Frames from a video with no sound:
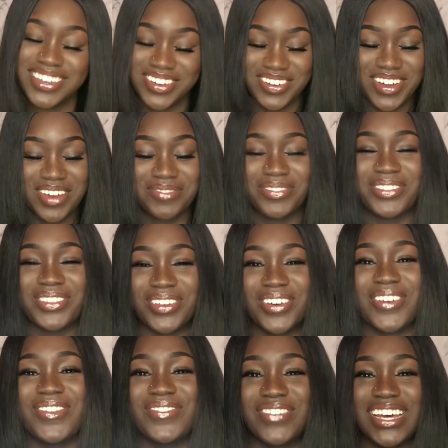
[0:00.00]
Yo, I'm
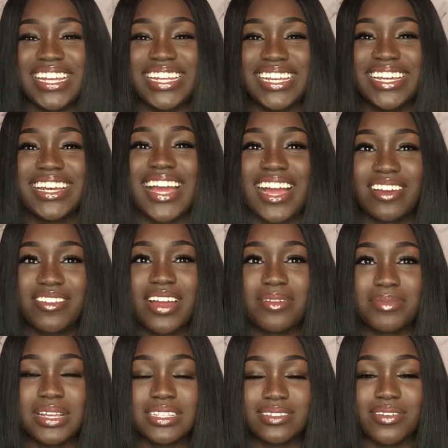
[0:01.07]
so funny. I
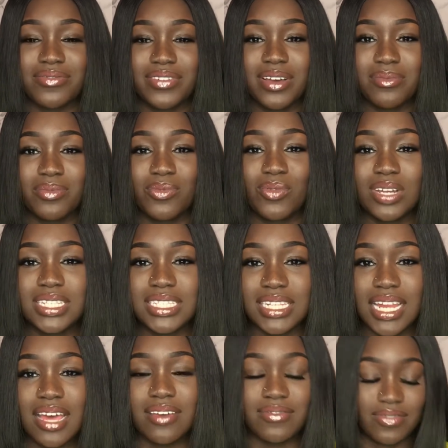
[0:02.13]
crack myself up. What's
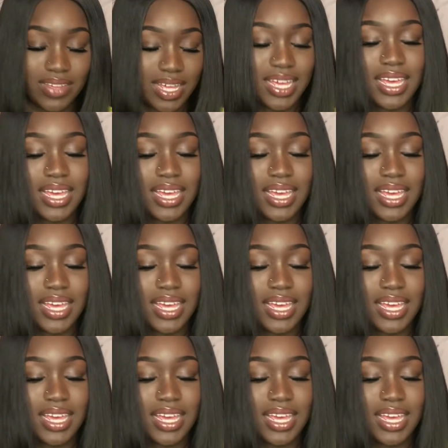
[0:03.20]
love?